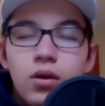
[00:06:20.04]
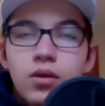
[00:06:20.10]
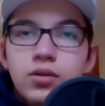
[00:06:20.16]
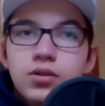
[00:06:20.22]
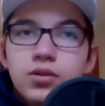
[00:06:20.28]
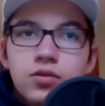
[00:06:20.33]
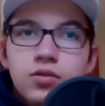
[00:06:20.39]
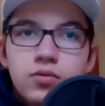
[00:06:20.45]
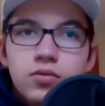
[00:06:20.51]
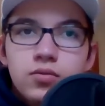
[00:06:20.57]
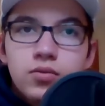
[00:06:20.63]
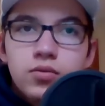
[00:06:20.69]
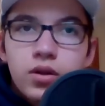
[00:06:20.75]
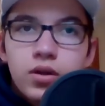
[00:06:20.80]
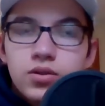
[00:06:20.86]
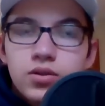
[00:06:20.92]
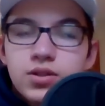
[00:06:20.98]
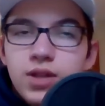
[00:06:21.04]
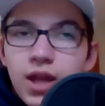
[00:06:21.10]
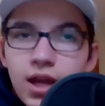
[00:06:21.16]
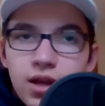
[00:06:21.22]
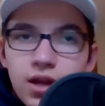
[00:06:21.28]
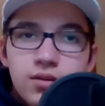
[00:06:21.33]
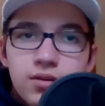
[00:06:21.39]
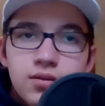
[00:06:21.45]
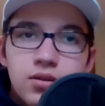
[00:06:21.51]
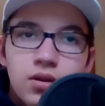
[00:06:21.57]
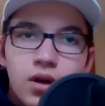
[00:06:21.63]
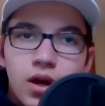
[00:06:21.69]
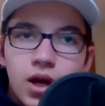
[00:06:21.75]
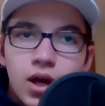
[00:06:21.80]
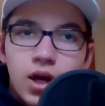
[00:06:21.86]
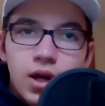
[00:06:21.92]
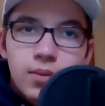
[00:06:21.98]
to understand.
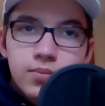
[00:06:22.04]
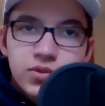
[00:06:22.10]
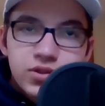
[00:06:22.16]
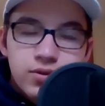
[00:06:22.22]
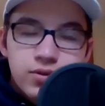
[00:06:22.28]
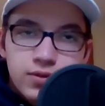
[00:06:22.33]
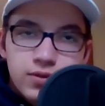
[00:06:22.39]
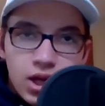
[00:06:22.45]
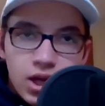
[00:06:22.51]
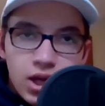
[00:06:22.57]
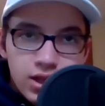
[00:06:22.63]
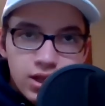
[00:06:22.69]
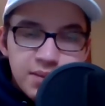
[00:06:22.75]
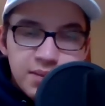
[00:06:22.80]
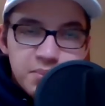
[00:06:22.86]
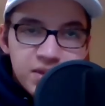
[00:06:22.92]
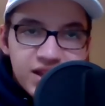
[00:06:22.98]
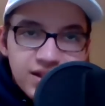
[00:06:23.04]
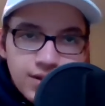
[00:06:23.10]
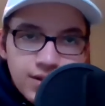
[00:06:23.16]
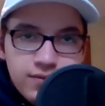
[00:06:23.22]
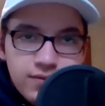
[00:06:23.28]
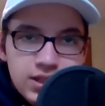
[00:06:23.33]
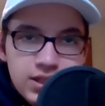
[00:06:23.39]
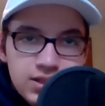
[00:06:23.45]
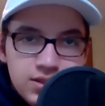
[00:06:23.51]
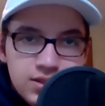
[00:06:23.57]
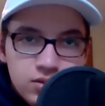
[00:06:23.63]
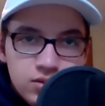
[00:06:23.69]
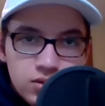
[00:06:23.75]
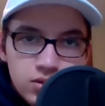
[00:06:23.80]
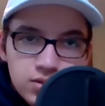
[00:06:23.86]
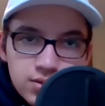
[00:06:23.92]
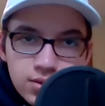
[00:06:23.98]
So if you're not like a big leftist and
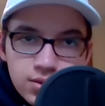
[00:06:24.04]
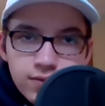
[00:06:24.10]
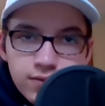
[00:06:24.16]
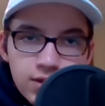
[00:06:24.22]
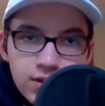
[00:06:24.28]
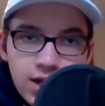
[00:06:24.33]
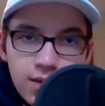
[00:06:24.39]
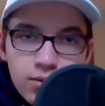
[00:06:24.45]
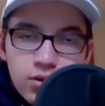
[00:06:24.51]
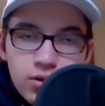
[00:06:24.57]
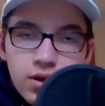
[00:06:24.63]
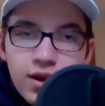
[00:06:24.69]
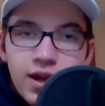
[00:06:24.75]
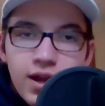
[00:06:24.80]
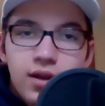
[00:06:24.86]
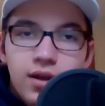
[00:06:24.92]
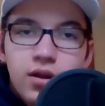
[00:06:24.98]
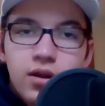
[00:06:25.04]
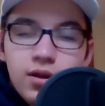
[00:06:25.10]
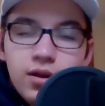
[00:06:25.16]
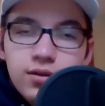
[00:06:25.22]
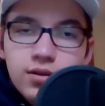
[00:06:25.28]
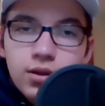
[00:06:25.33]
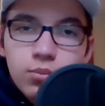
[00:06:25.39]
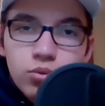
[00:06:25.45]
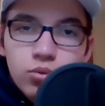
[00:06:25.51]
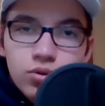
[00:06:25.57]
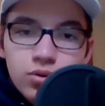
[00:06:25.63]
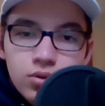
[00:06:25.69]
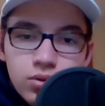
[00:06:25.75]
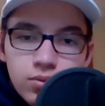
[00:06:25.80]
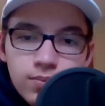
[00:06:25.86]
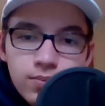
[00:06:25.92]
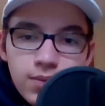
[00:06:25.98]
you're just sort of a Democrat,
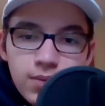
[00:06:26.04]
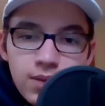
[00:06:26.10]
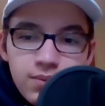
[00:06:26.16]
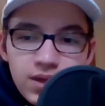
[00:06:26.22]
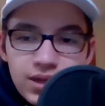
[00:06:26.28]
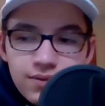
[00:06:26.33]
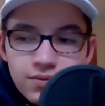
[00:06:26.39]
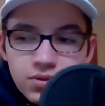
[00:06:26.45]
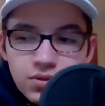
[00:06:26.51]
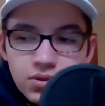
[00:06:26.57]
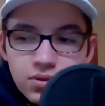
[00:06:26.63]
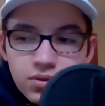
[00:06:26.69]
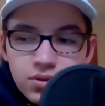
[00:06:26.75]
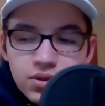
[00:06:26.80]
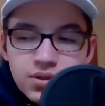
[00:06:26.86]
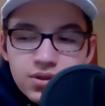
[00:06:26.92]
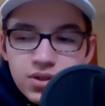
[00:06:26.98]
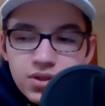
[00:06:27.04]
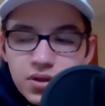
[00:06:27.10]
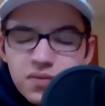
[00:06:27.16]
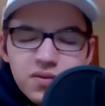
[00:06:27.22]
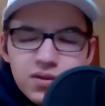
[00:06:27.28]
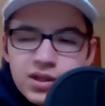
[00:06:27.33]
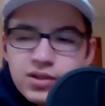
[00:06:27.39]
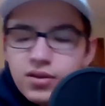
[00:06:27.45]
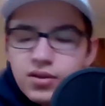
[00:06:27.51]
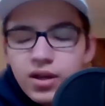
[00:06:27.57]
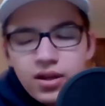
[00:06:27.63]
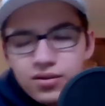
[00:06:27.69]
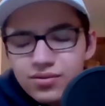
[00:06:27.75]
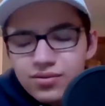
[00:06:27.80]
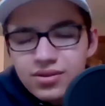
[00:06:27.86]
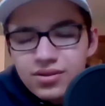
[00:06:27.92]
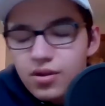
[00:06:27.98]
liberal, maybe even conservative, although I
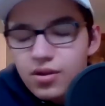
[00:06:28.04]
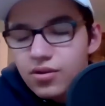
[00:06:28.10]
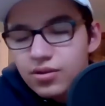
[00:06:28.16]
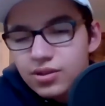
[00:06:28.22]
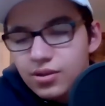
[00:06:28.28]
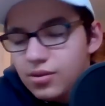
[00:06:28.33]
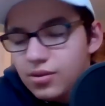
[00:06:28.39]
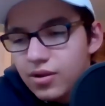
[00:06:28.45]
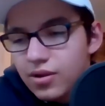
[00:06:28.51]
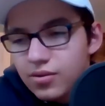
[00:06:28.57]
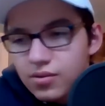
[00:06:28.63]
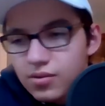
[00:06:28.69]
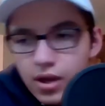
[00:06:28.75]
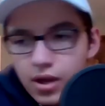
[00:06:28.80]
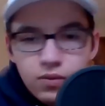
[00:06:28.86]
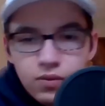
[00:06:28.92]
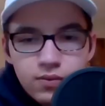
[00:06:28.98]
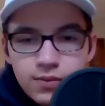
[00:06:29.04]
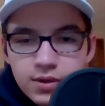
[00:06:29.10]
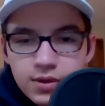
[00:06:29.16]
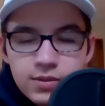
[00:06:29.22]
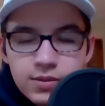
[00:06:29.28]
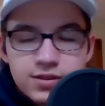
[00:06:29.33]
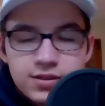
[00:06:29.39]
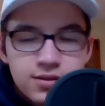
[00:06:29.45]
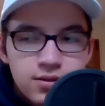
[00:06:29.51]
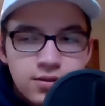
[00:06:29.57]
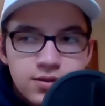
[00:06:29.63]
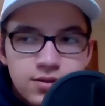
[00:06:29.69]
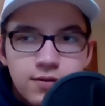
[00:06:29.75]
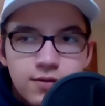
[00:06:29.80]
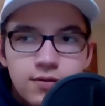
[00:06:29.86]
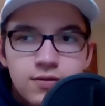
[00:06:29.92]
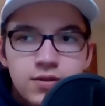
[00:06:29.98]
don't know, no, I wouldn't recommend this to
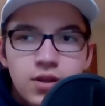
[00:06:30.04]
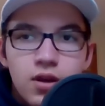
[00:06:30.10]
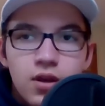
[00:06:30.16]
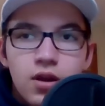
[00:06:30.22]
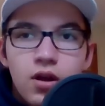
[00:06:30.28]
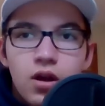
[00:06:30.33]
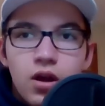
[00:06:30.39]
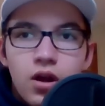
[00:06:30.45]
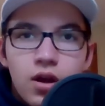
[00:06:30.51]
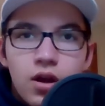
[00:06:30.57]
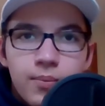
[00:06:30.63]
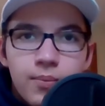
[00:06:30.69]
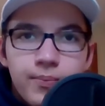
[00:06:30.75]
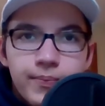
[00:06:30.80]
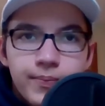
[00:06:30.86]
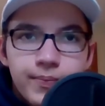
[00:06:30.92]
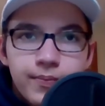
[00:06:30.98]
conservatives. And